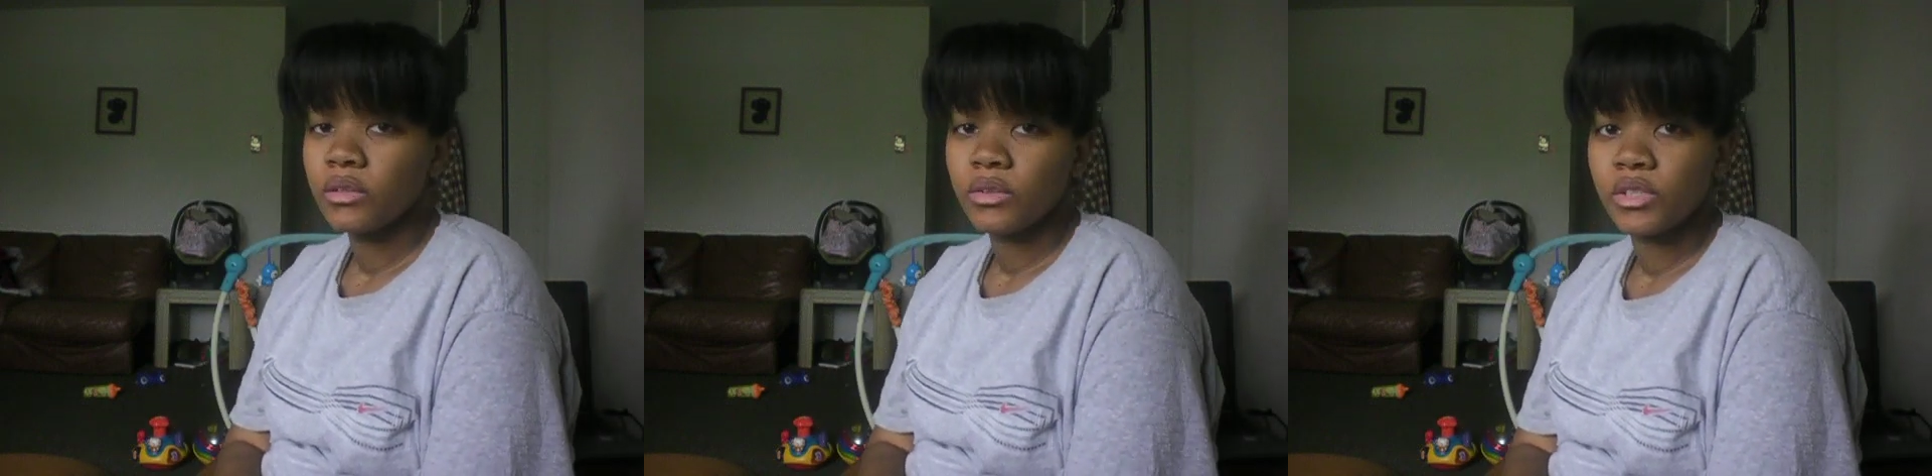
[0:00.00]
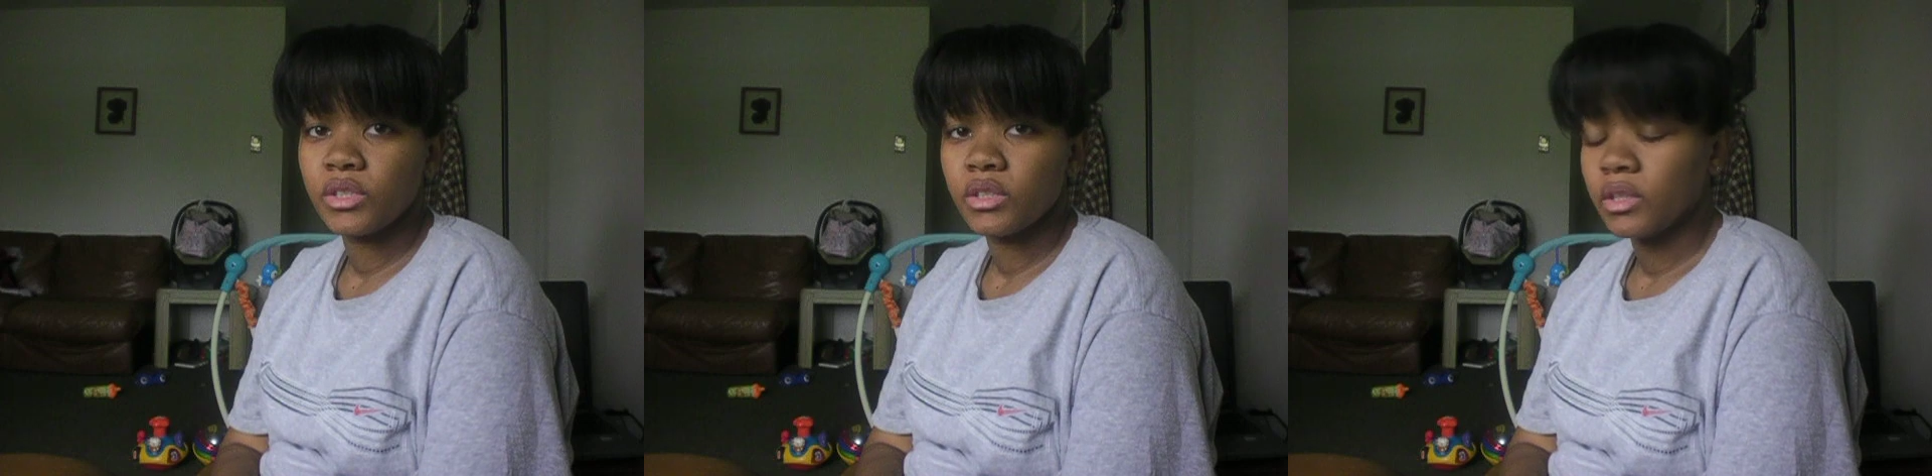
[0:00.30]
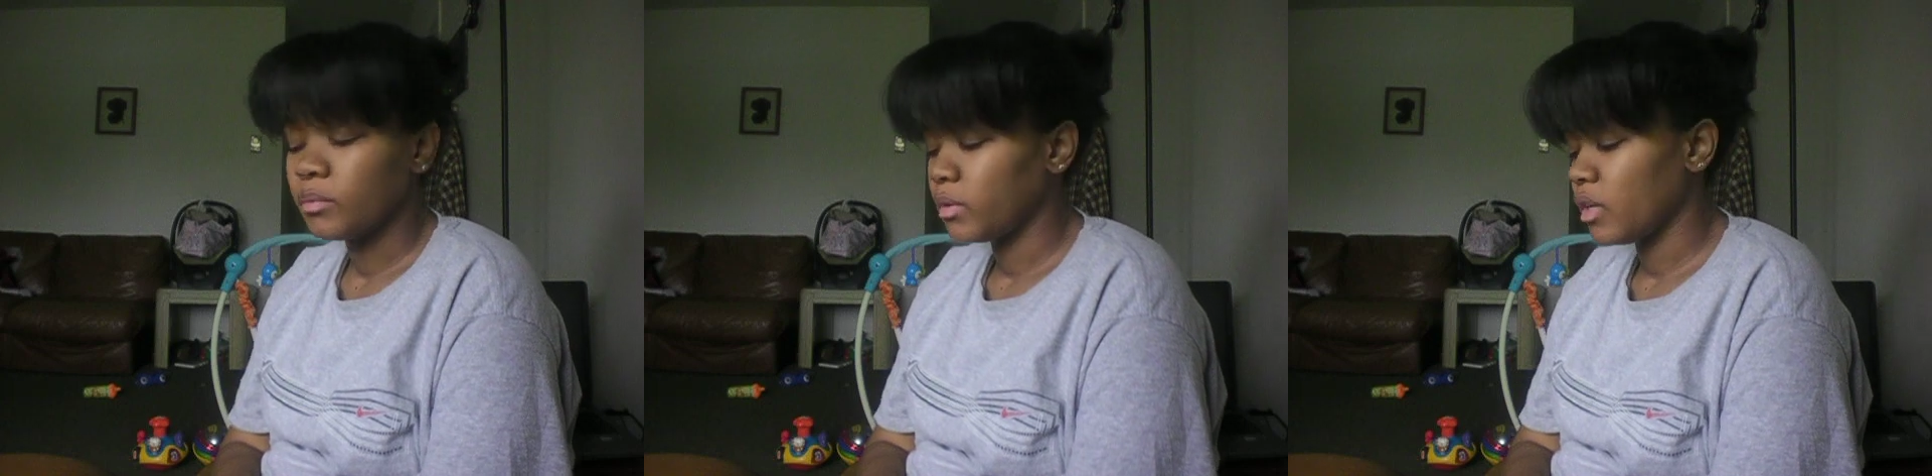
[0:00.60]
which is
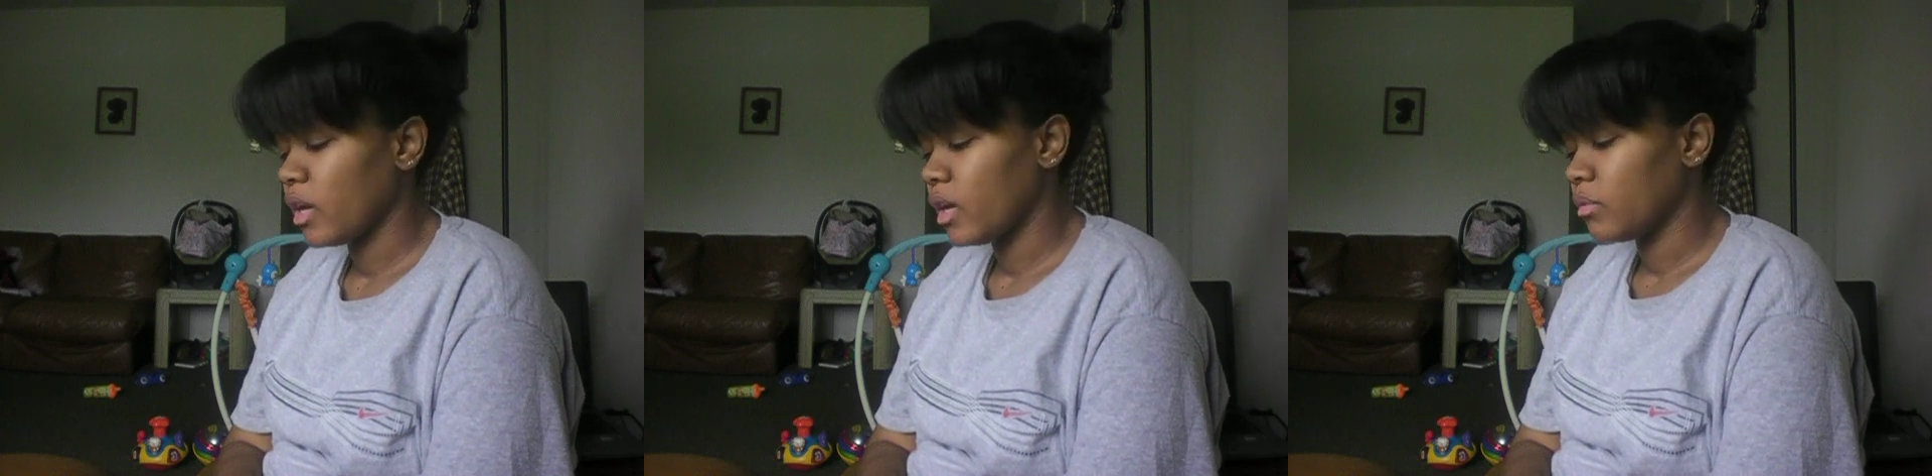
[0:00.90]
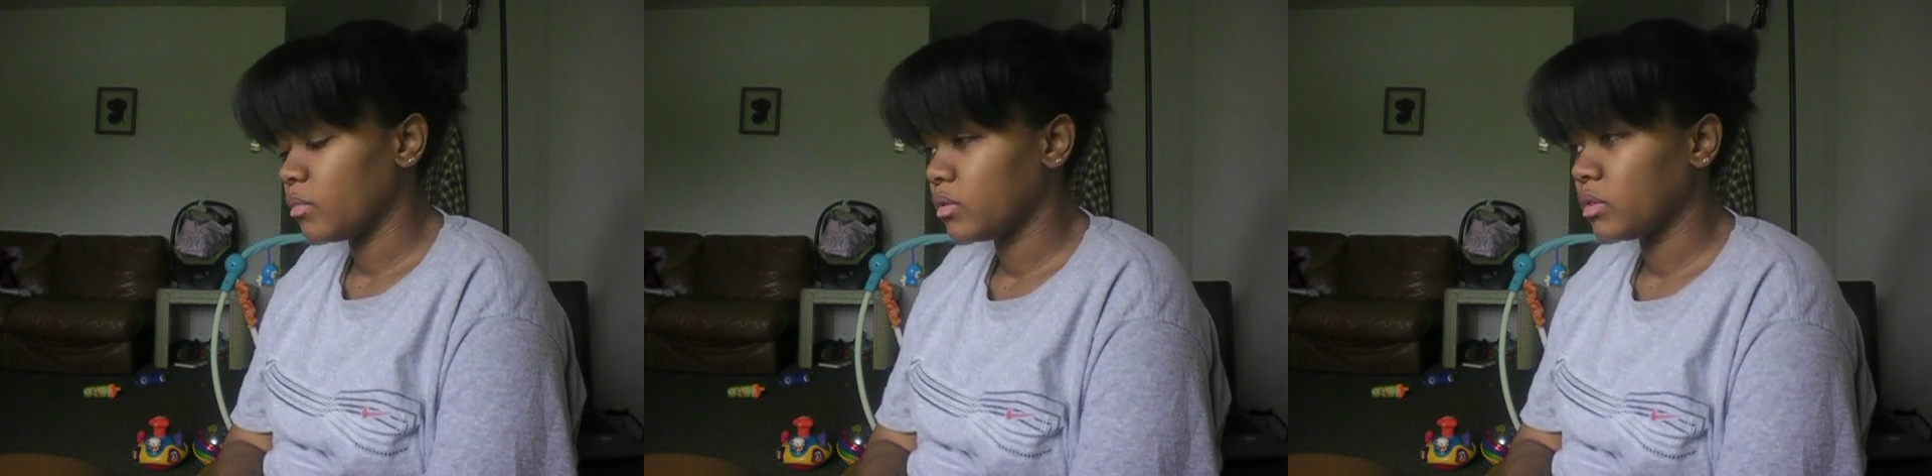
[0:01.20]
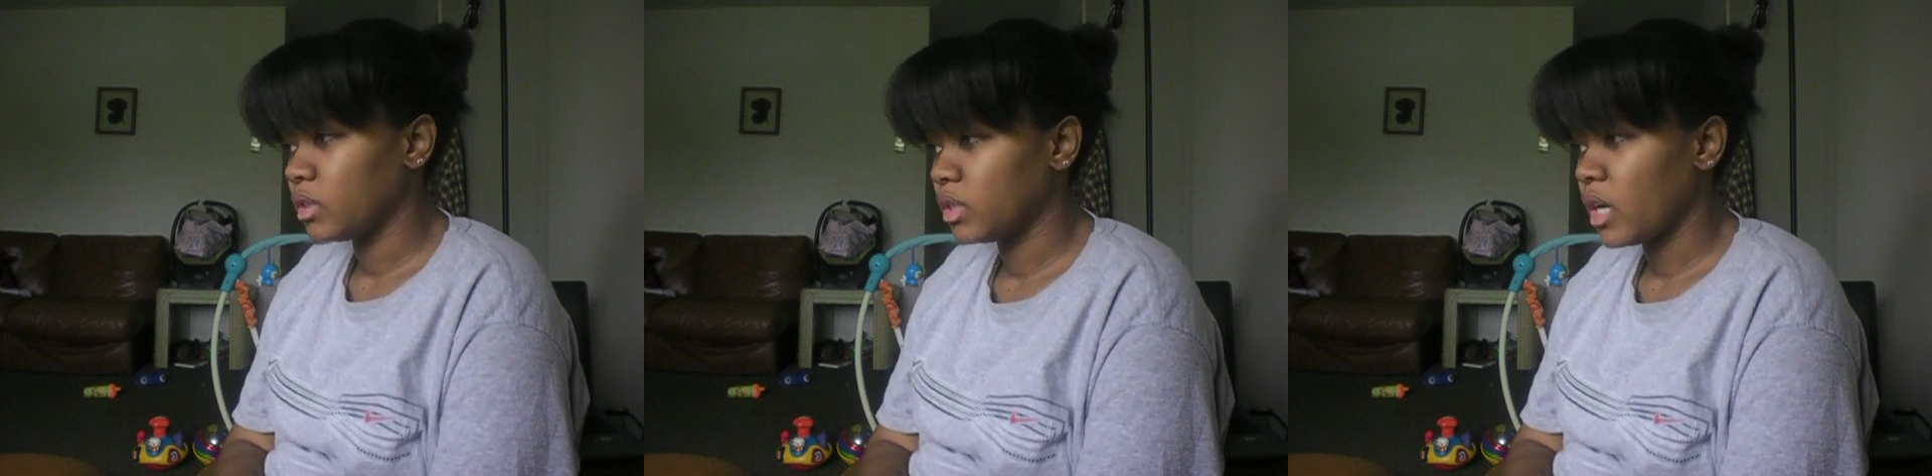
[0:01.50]
good, but I had them a